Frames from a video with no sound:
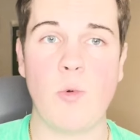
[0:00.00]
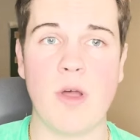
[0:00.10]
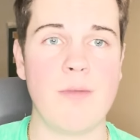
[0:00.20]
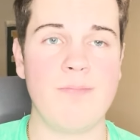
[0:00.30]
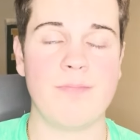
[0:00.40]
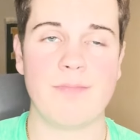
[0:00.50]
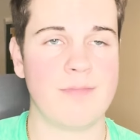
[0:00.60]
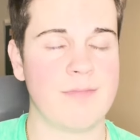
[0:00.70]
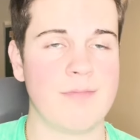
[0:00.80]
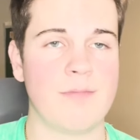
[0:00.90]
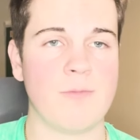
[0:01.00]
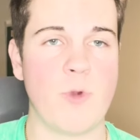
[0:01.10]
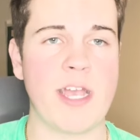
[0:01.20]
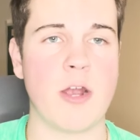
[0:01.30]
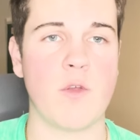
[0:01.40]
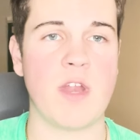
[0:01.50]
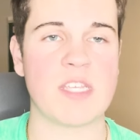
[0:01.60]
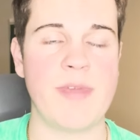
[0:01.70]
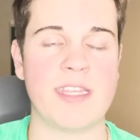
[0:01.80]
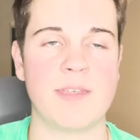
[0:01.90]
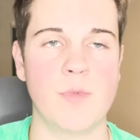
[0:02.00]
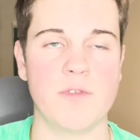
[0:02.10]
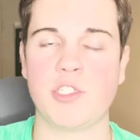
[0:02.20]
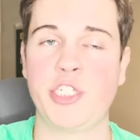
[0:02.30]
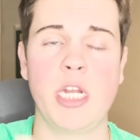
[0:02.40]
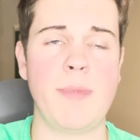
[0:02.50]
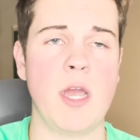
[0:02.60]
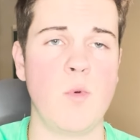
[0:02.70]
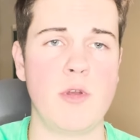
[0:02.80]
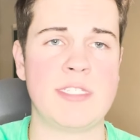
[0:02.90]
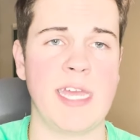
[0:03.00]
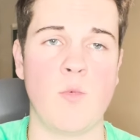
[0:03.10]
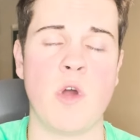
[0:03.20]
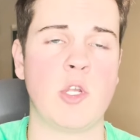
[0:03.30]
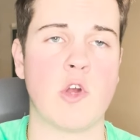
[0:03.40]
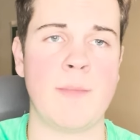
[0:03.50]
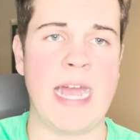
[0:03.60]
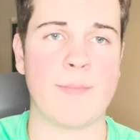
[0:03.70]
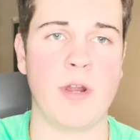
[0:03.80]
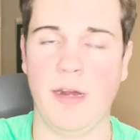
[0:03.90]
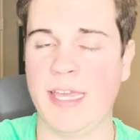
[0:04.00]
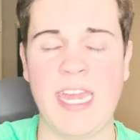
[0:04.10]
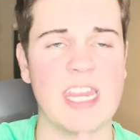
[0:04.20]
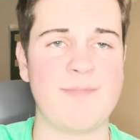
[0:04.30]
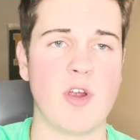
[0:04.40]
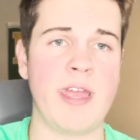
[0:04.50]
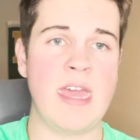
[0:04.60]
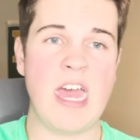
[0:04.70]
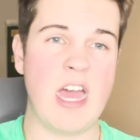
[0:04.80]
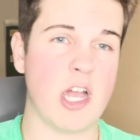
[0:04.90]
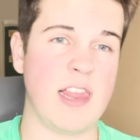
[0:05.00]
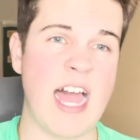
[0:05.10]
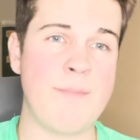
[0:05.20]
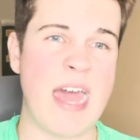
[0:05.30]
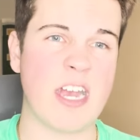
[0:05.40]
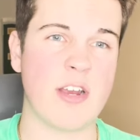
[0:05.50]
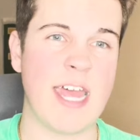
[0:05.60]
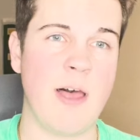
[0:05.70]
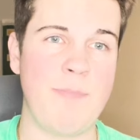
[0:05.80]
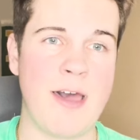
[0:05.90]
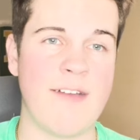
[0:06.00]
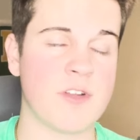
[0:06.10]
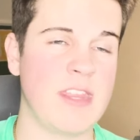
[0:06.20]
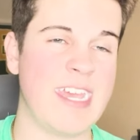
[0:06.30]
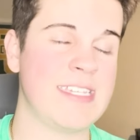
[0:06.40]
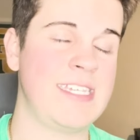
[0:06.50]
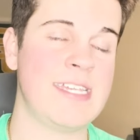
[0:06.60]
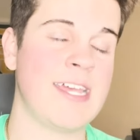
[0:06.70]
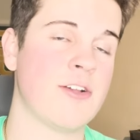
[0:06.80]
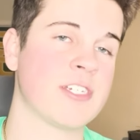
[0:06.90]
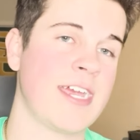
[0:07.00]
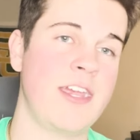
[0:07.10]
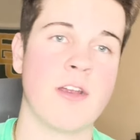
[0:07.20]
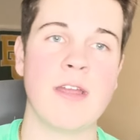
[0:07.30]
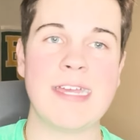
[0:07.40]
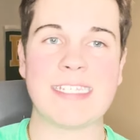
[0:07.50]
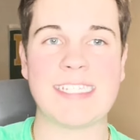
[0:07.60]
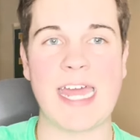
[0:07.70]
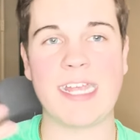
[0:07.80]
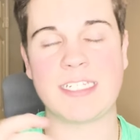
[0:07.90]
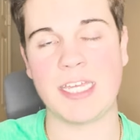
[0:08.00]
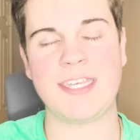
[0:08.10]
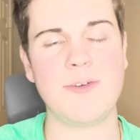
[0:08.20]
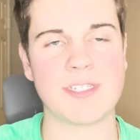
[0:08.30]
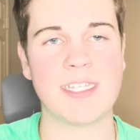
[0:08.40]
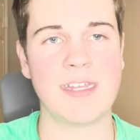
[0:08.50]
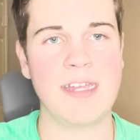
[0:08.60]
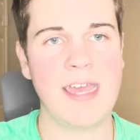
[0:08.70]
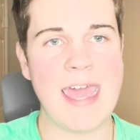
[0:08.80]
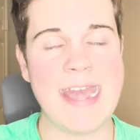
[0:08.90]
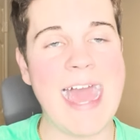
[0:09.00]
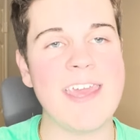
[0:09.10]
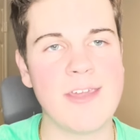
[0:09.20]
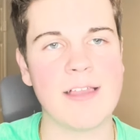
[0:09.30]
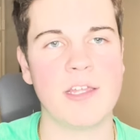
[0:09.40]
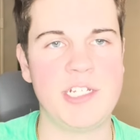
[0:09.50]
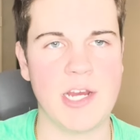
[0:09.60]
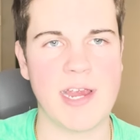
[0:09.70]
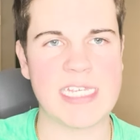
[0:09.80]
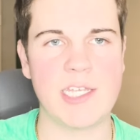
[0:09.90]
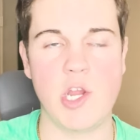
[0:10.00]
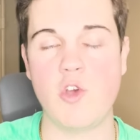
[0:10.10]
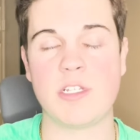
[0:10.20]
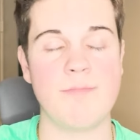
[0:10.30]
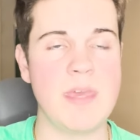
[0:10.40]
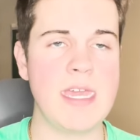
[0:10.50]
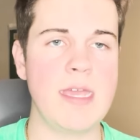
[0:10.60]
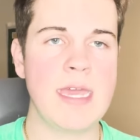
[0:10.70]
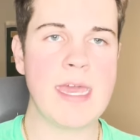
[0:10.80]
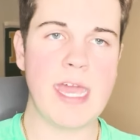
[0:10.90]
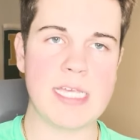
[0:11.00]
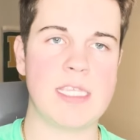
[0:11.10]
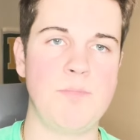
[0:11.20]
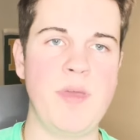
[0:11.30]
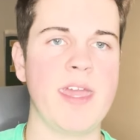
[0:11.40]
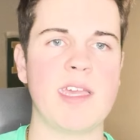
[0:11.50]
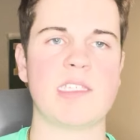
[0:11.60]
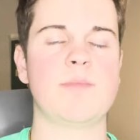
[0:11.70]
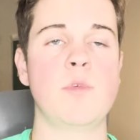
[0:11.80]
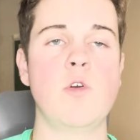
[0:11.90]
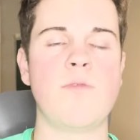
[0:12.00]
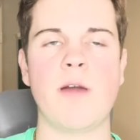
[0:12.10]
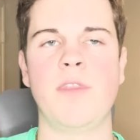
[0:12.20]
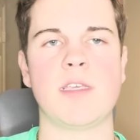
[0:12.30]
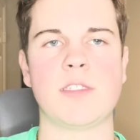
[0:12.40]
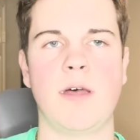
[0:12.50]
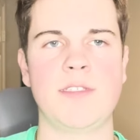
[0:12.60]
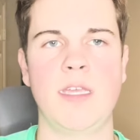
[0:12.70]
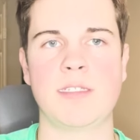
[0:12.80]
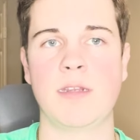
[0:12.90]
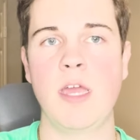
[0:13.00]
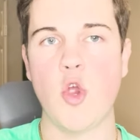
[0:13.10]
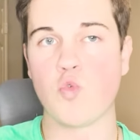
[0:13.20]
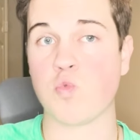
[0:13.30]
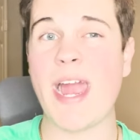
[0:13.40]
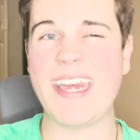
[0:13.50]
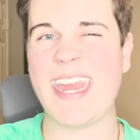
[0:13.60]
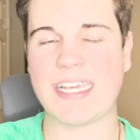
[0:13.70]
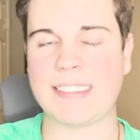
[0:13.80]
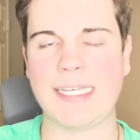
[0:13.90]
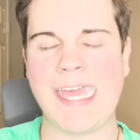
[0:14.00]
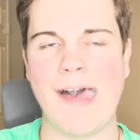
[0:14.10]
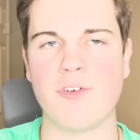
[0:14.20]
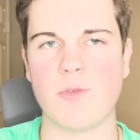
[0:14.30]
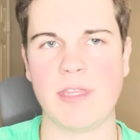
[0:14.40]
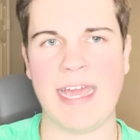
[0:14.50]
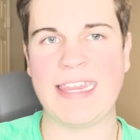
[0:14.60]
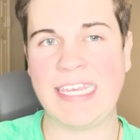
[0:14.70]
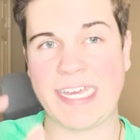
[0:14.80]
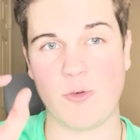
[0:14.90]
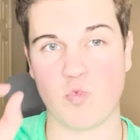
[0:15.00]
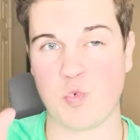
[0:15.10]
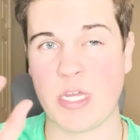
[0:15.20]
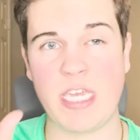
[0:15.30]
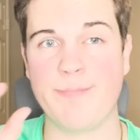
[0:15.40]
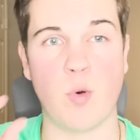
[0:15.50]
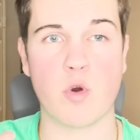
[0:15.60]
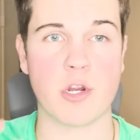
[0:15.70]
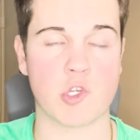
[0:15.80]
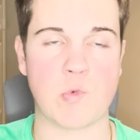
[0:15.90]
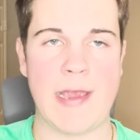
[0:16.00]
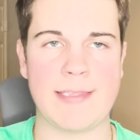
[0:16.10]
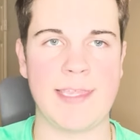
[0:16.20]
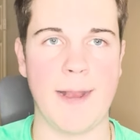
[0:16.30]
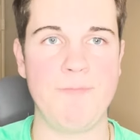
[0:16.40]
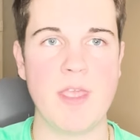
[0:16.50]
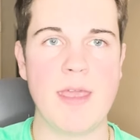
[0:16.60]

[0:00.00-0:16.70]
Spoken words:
Well, Rand Carthan has made some moves. Chidobe Awuzie, one cornerback brought in. Kenneth Murray, I got a linebacker to help out after the Azeez Al-Shaair signing to Houston. And now you get Legarius Sneed, who to me is the biggest move of this offseason, right next to Calvin Ridley. I think it really borders right there.